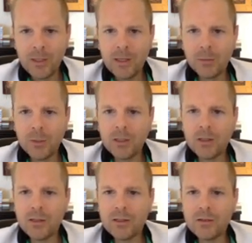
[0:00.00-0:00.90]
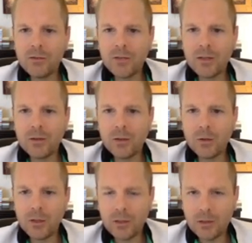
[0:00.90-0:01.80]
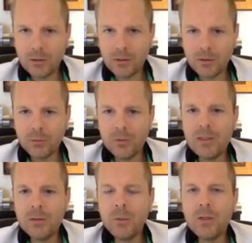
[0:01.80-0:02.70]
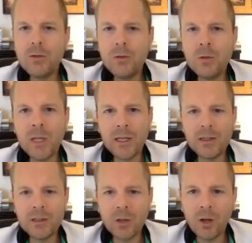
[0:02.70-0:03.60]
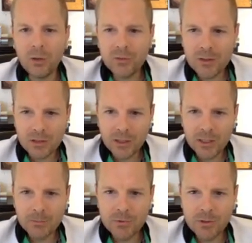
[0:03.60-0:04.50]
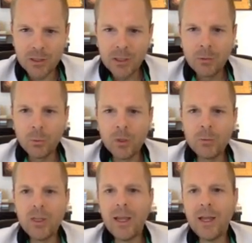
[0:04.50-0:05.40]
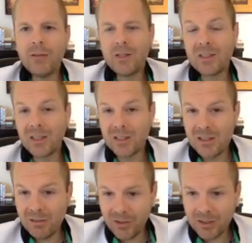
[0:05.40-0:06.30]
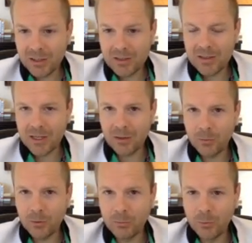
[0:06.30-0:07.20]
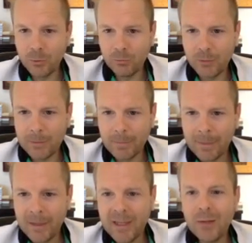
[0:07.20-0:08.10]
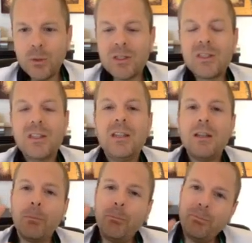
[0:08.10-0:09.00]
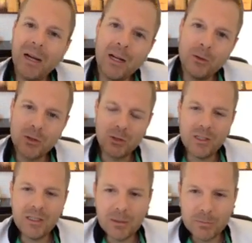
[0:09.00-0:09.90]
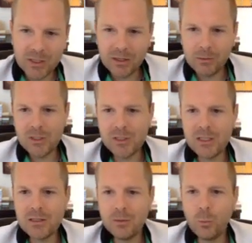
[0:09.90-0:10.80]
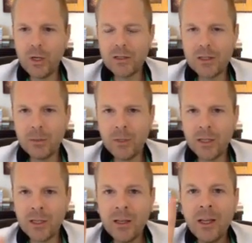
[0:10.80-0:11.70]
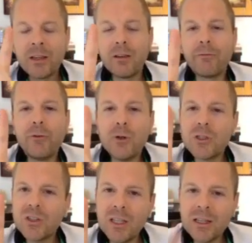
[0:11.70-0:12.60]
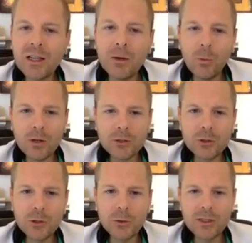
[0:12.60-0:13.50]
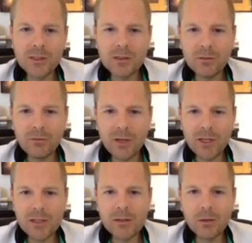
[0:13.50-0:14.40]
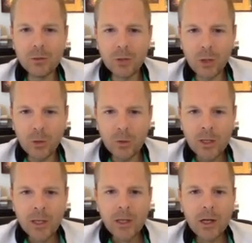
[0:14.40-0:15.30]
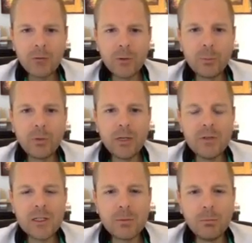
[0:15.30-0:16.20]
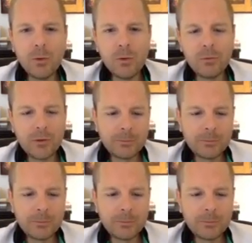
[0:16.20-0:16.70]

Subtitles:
And we can identify the low here. The reason we do that is oftentimes when we have a significant downward movement and we see a bounce to the upside, we see some wicks coming in, the first thing I want you to identify is the low of the previous move.